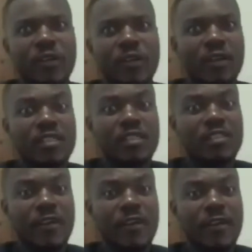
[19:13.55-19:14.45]
He's
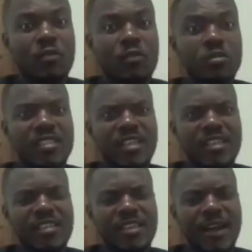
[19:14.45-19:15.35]
very old.
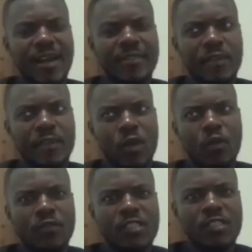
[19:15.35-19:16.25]
He acted one
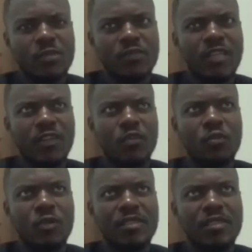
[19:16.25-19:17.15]
of these movies. I don't know.
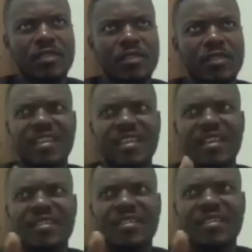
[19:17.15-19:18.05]
Is it
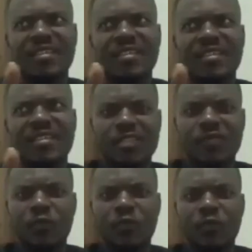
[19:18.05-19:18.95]
London Has
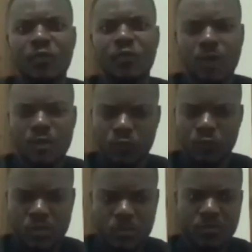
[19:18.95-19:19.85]
Fallen? One of
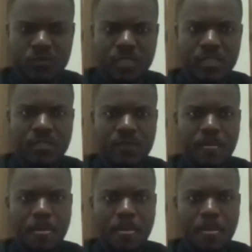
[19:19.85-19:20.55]
those movies.